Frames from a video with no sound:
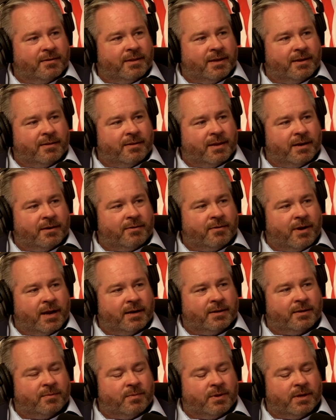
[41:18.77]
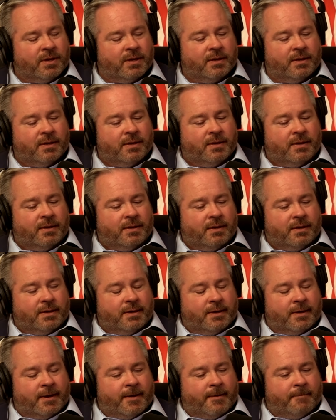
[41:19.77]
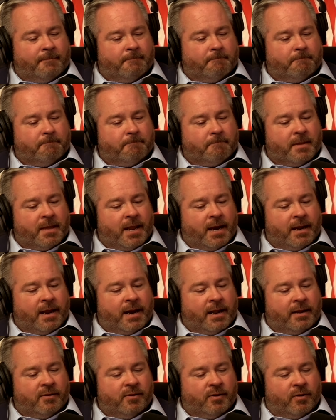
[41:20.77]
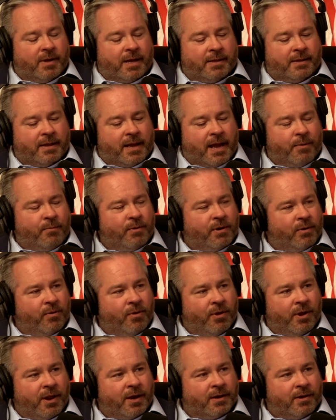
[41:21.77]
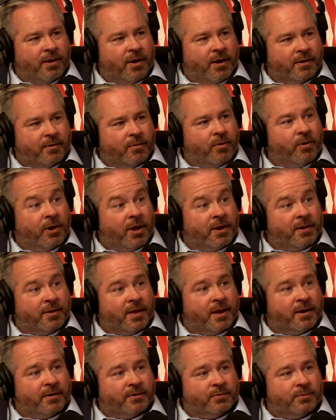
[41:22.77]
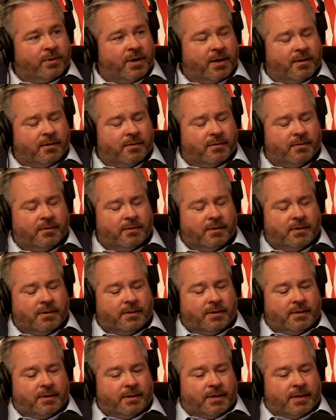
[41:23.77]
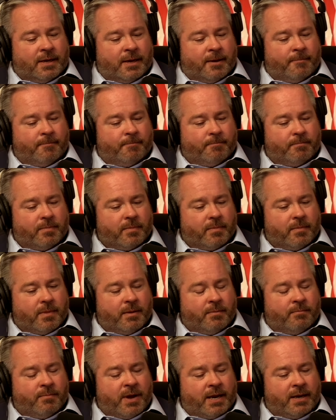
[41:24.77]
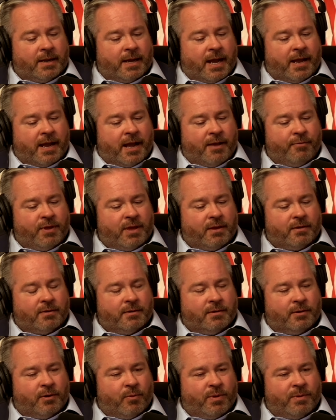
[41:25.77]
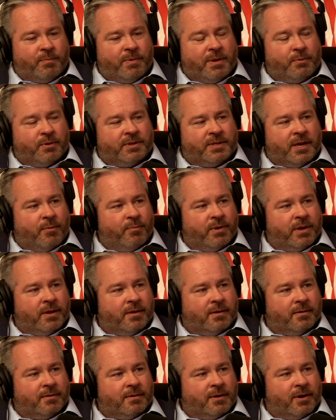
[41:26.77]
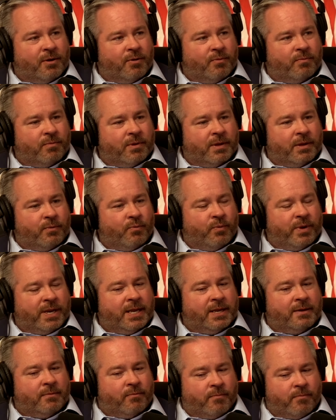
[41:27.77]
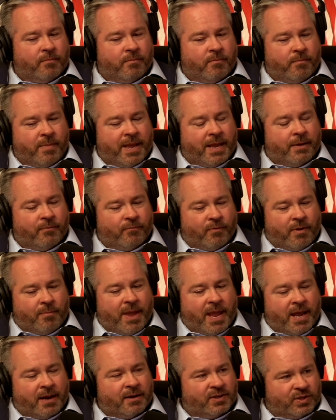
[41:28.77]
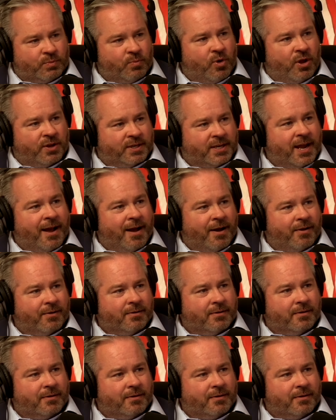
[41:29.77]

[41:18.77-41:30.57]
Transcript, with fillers: that, that, attracted me. Um, and, I, you know, I, I want to hold on, to, hold on to that as well. Um, but I, I, think you know when people tell me you know we need to ma- remain a small town.